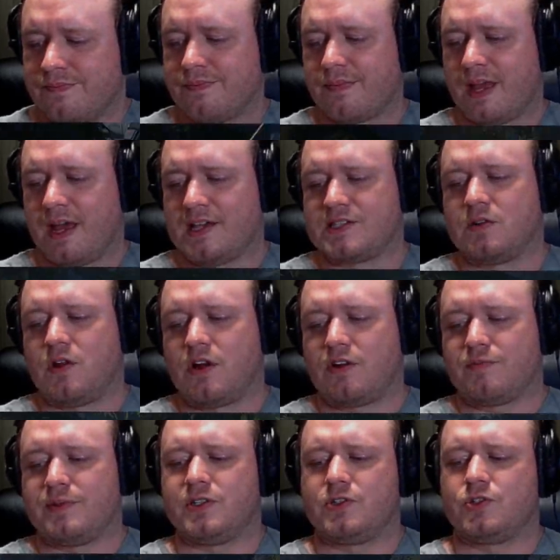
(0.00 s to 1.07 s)
has a lot of
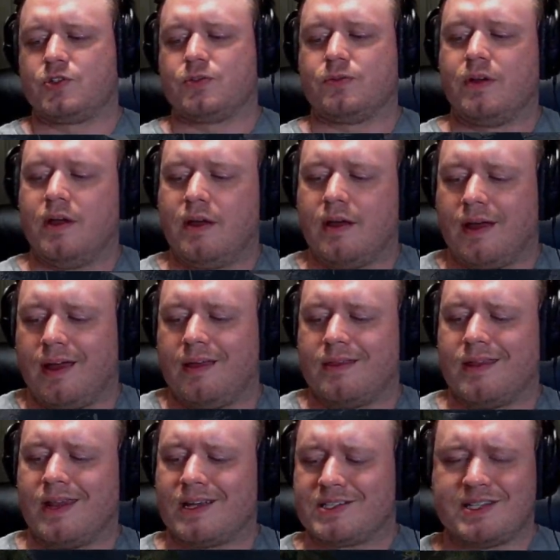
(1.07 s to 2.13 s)
potential. And the
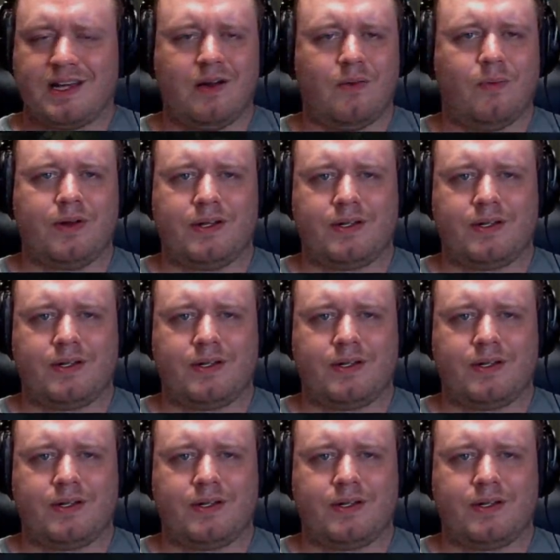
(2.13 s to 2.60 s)
next thing I wanted